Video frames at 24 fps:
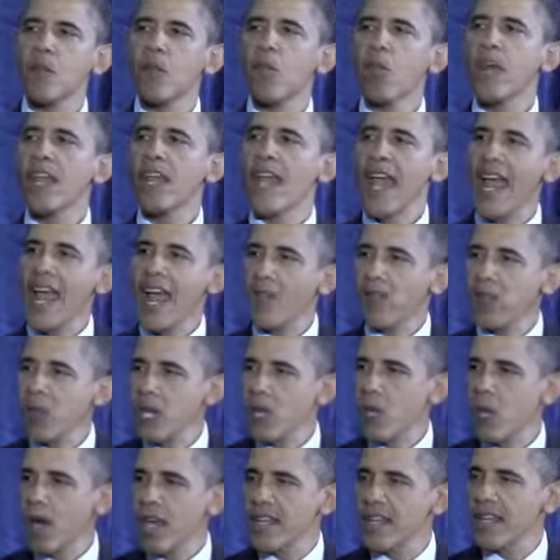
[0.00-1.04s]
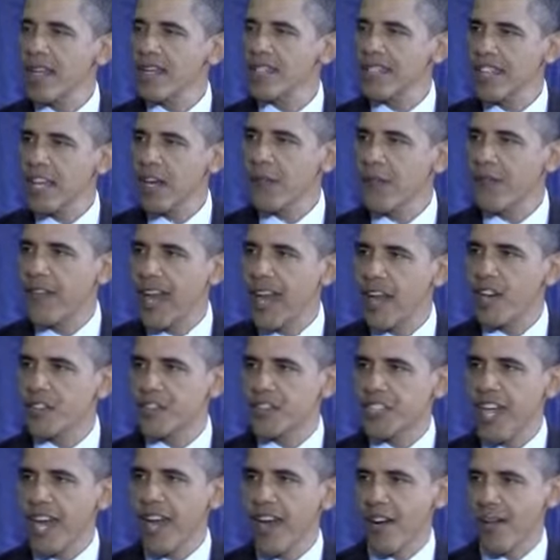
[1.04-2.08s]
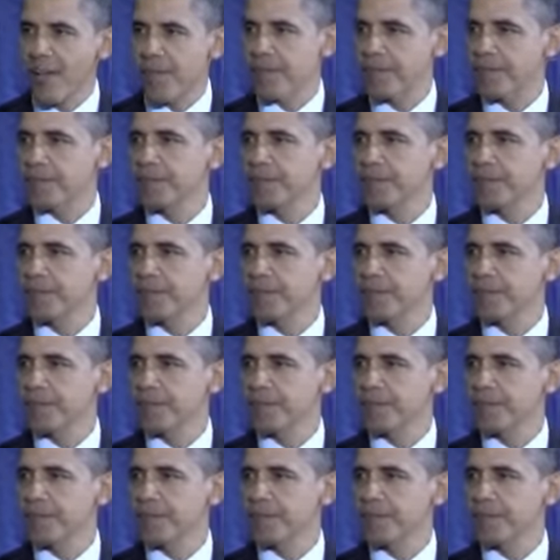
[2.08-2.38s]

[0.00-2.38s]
when everyone does their fair share,